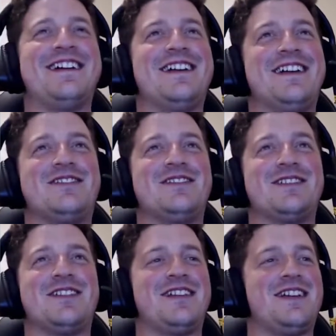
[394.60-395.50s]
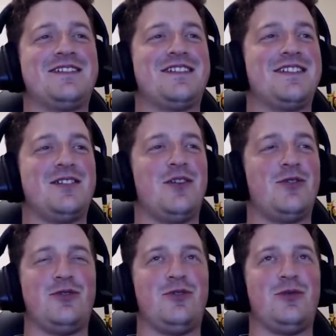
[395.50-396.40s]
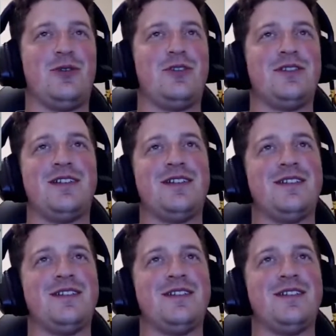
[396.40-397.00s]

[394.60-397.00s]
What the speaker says: It's a whole new world.